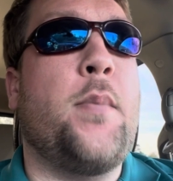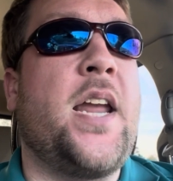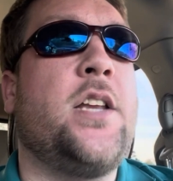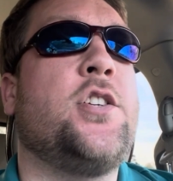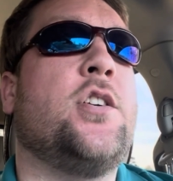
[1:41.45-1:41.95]

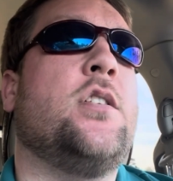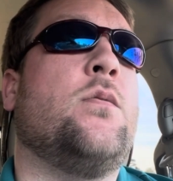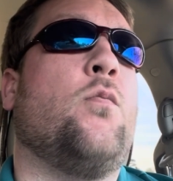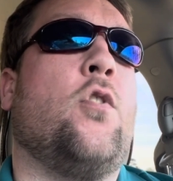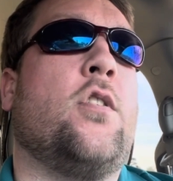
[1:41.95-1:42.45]
major
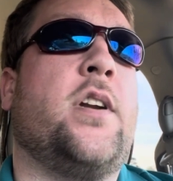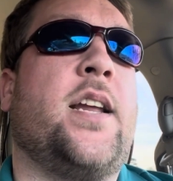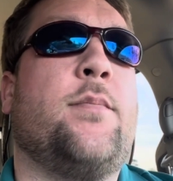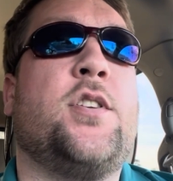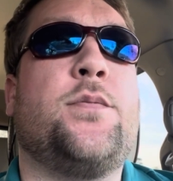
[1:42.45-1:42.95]
water
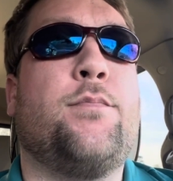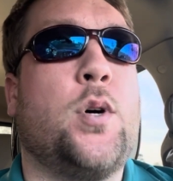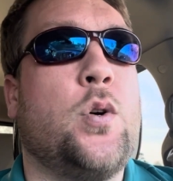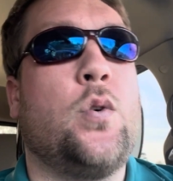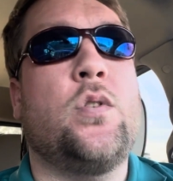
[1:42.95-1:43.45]
damage,
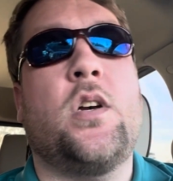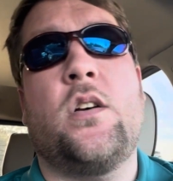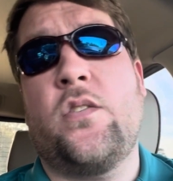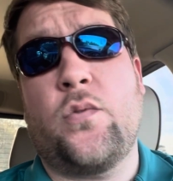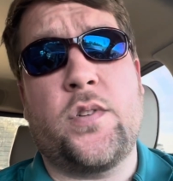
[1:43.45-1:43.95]
mold,
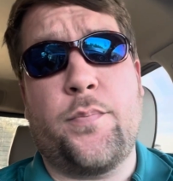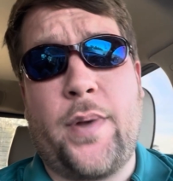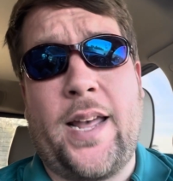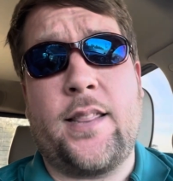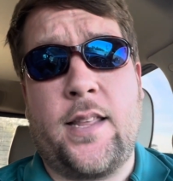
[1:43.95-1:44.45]
all sorts of
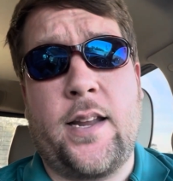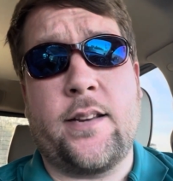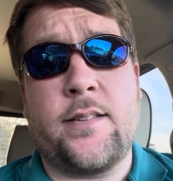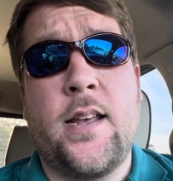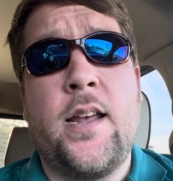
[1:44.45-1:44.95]
bad
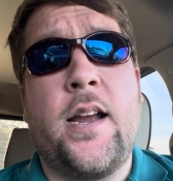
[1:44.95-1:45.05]
things.